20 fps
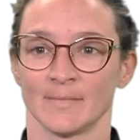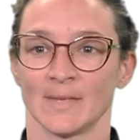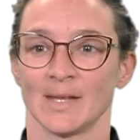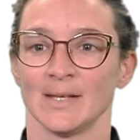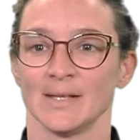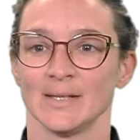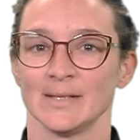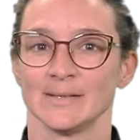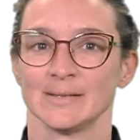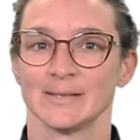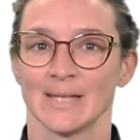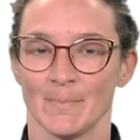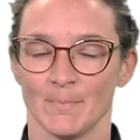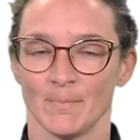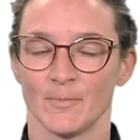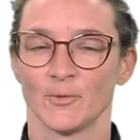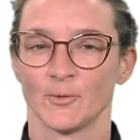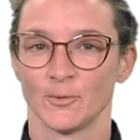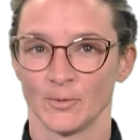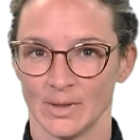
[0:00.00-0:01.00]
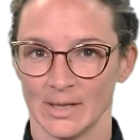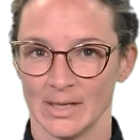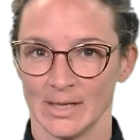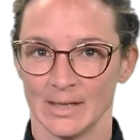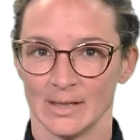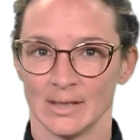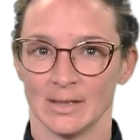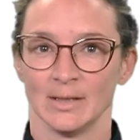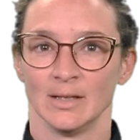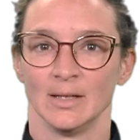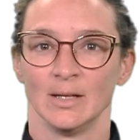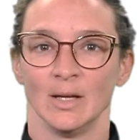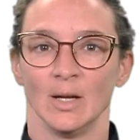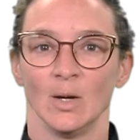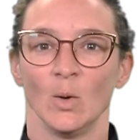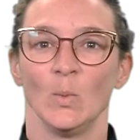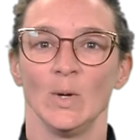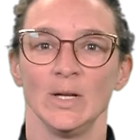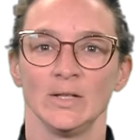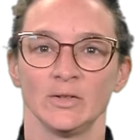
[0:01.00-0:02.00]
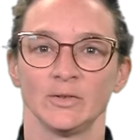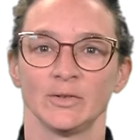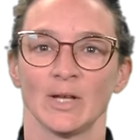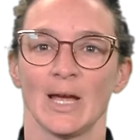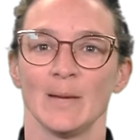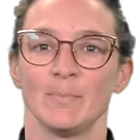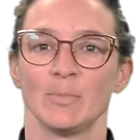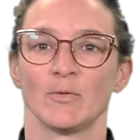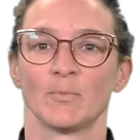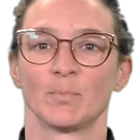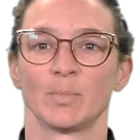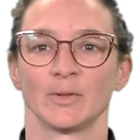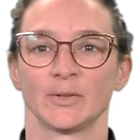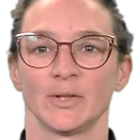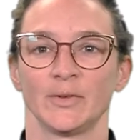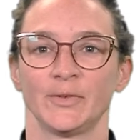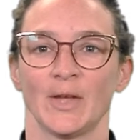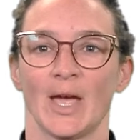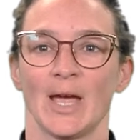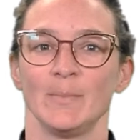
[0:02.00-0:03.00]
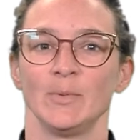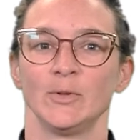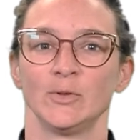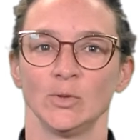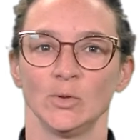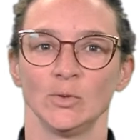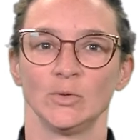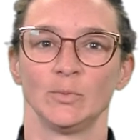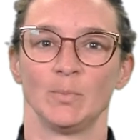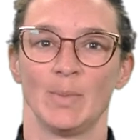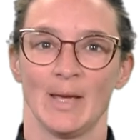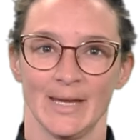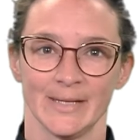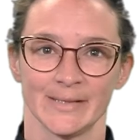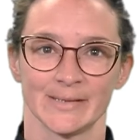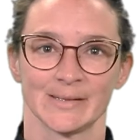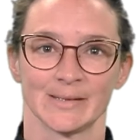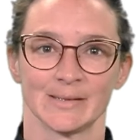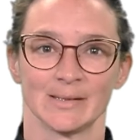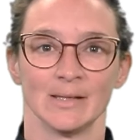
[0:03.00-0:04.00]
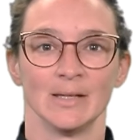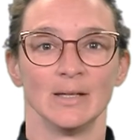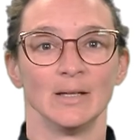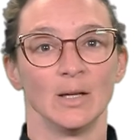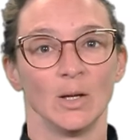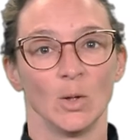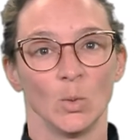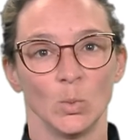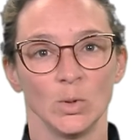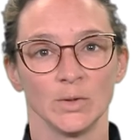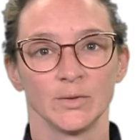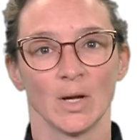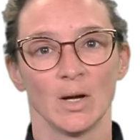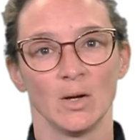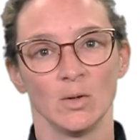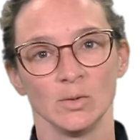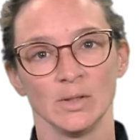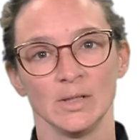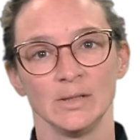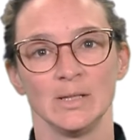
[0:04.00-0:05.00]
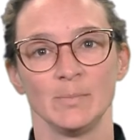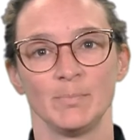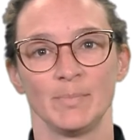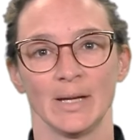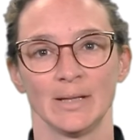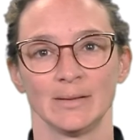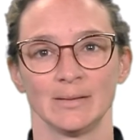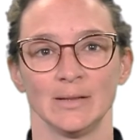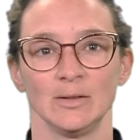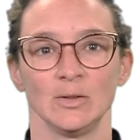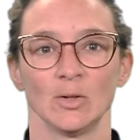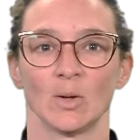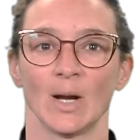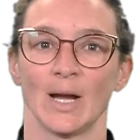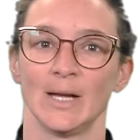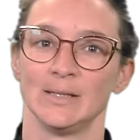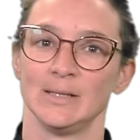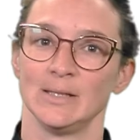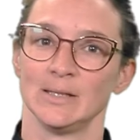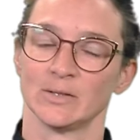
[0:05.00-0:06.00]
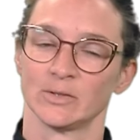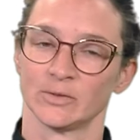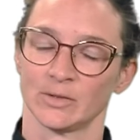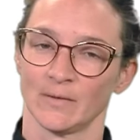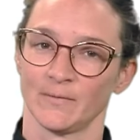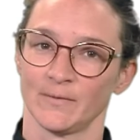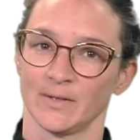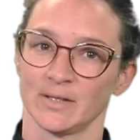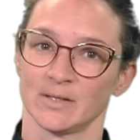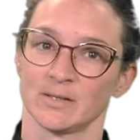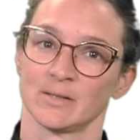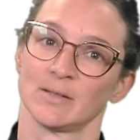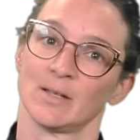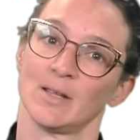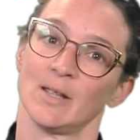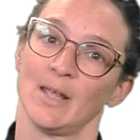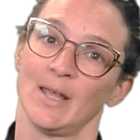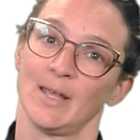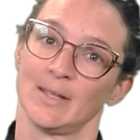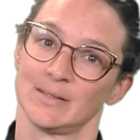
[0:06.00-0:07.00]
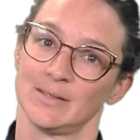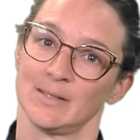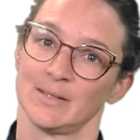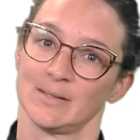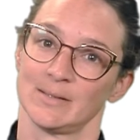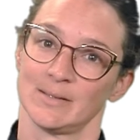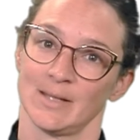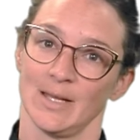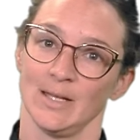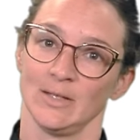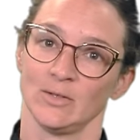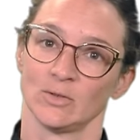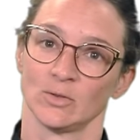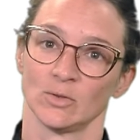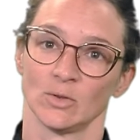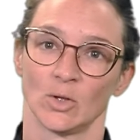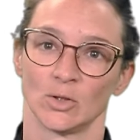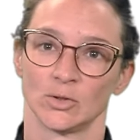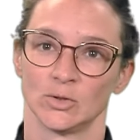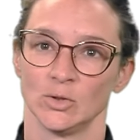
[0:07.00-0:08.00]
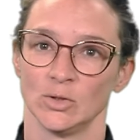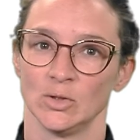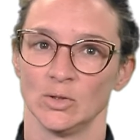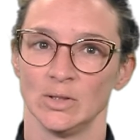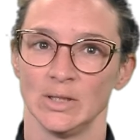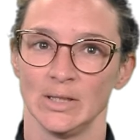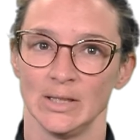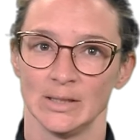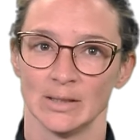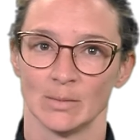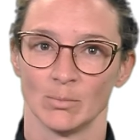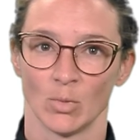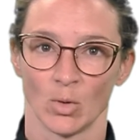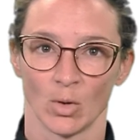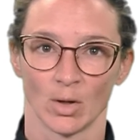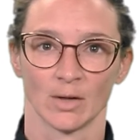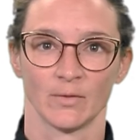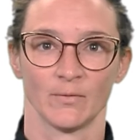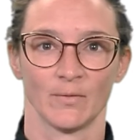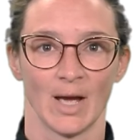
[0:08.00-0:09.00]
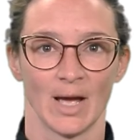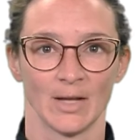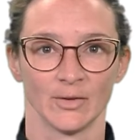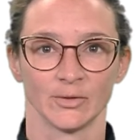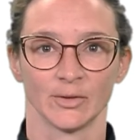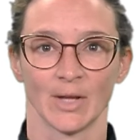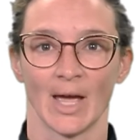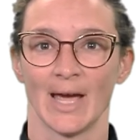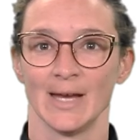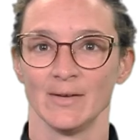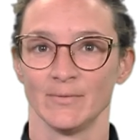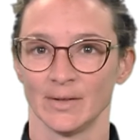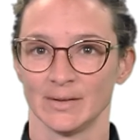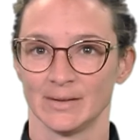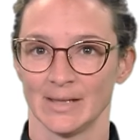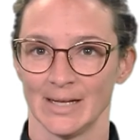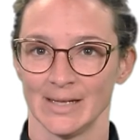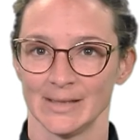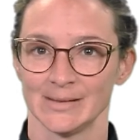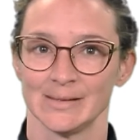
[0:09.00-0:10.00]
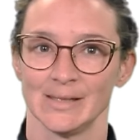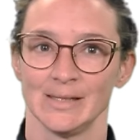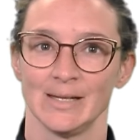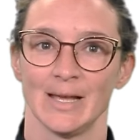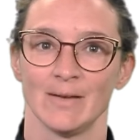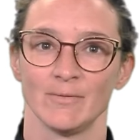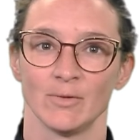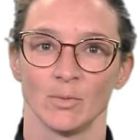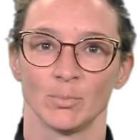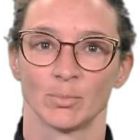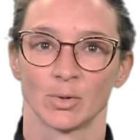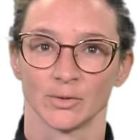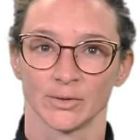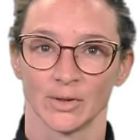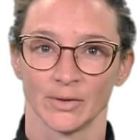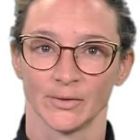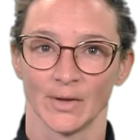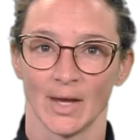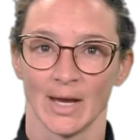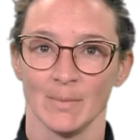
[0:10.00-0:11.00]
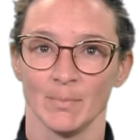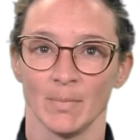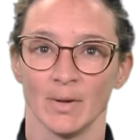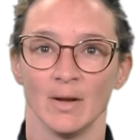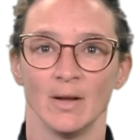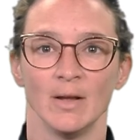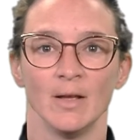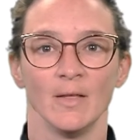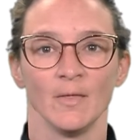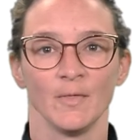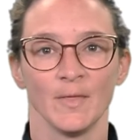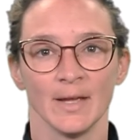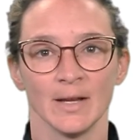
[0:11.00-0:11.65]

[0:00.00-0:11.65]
Step 3. Which type of prototype suits best? Would only depicting your idea suffice at this stage, or do you need a more advanced high-fidelity level prototype? Think